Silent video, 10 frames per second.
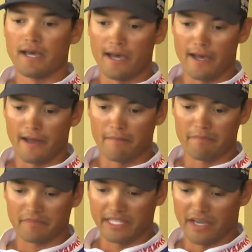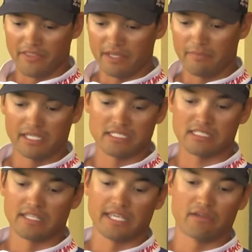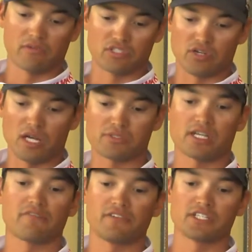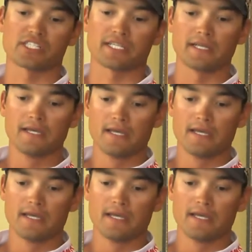Now, the biggest thing with drop shot fishing,